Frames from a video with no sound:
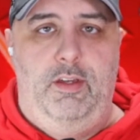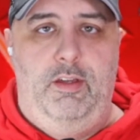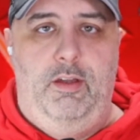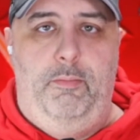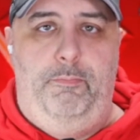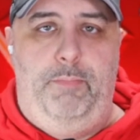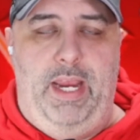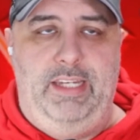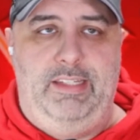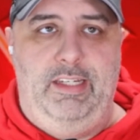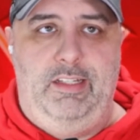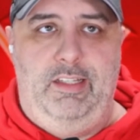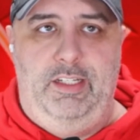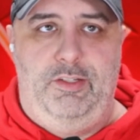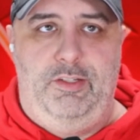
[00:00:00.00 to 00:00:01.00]

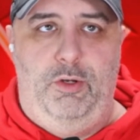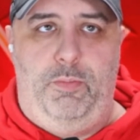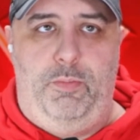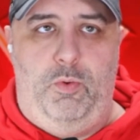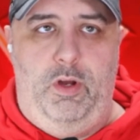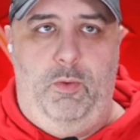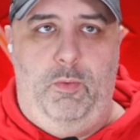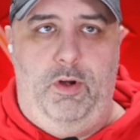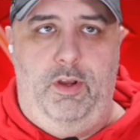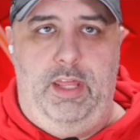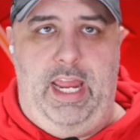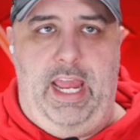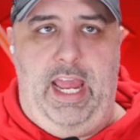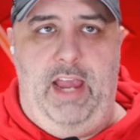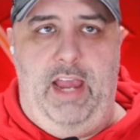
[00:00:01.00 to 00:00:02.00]
basically to a point where they
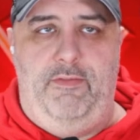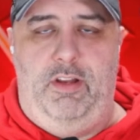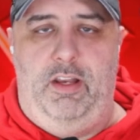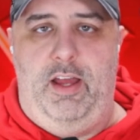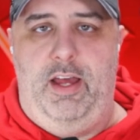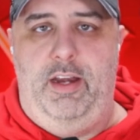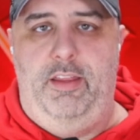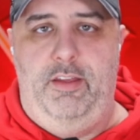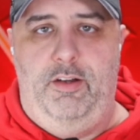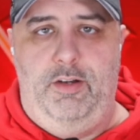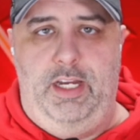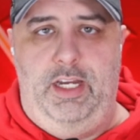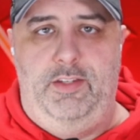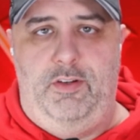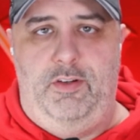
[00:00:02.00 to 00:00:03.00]
have a lot of their
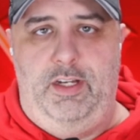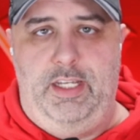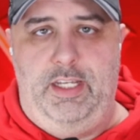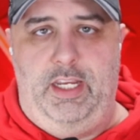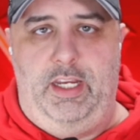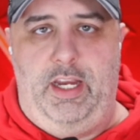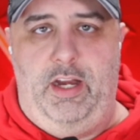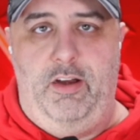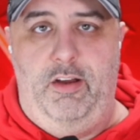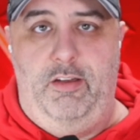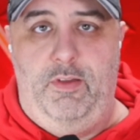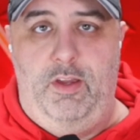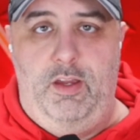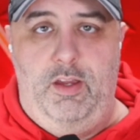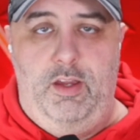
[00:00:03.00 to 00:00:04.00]
needs already taken care of.
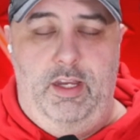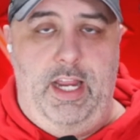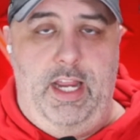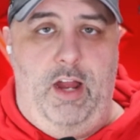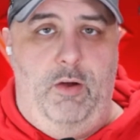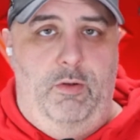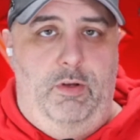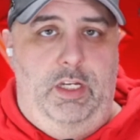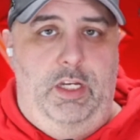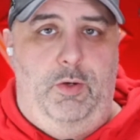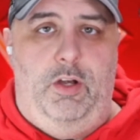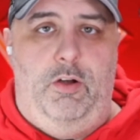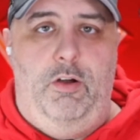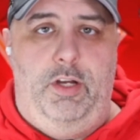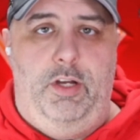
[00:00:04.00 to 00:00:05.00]
Now, you can
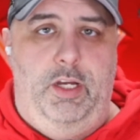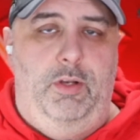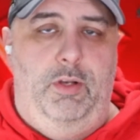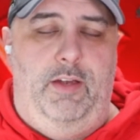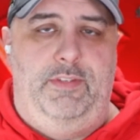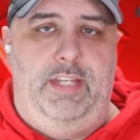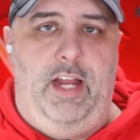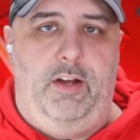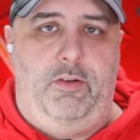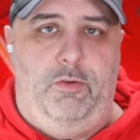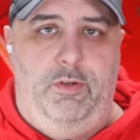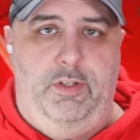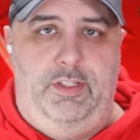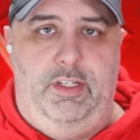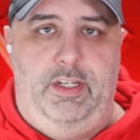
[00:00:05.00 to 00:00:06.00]
argue left tackle
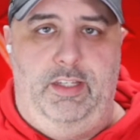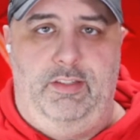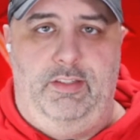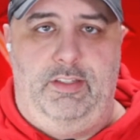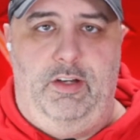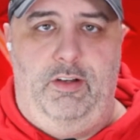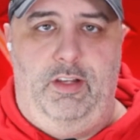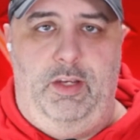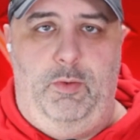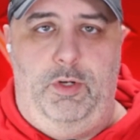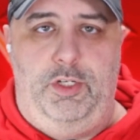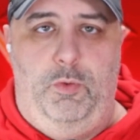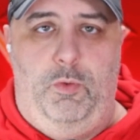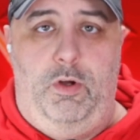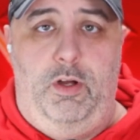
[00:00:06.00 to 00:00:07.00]
isn't necessarily what
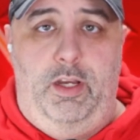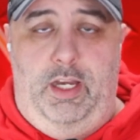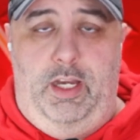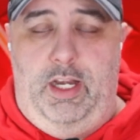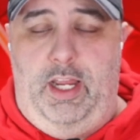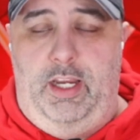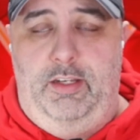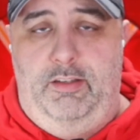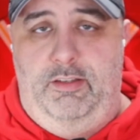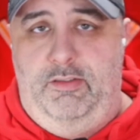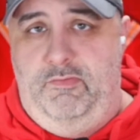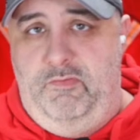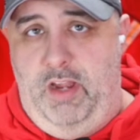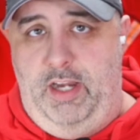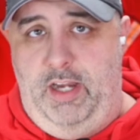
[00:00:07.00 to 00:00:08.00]
you want, and
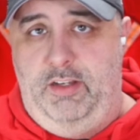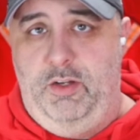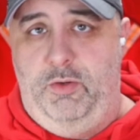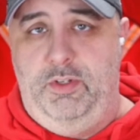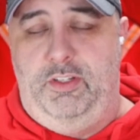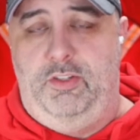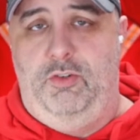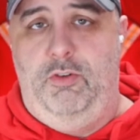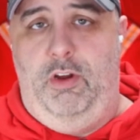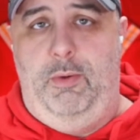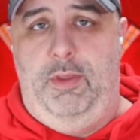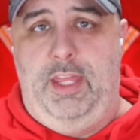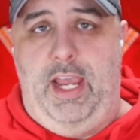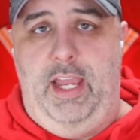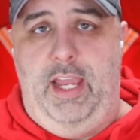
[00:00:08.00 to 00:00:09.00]
I don't disagree with
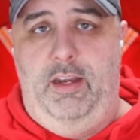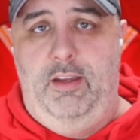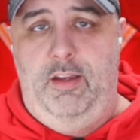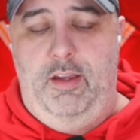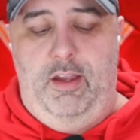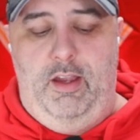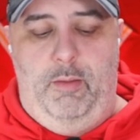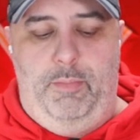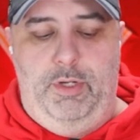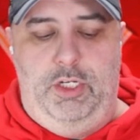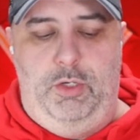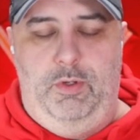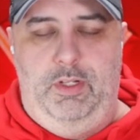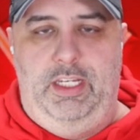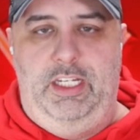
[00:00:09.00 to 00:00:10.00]
that, but you
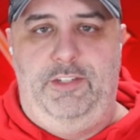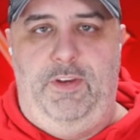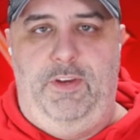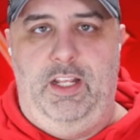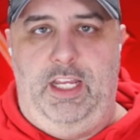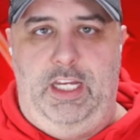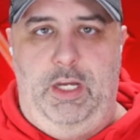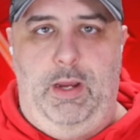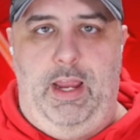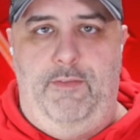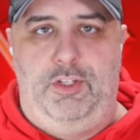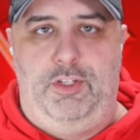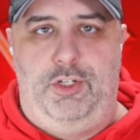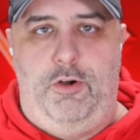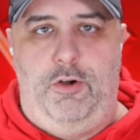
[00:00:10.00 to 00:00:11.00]
at least feel like you have a
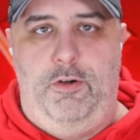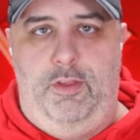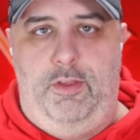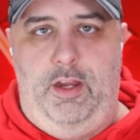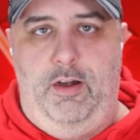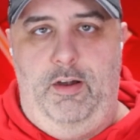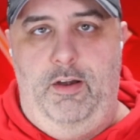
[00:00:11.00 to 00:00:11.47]
starter there.